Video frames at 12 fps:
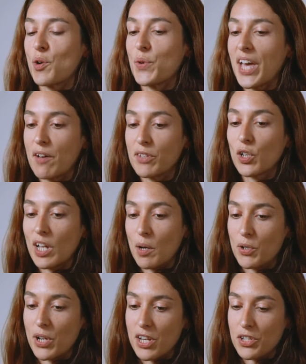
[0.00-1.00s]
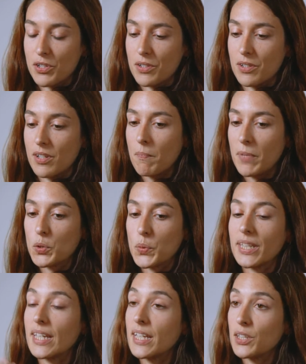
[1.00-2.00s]
We have the collaboration
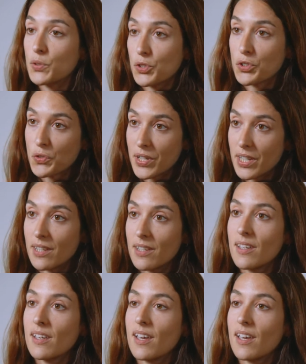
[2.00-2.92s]
between industry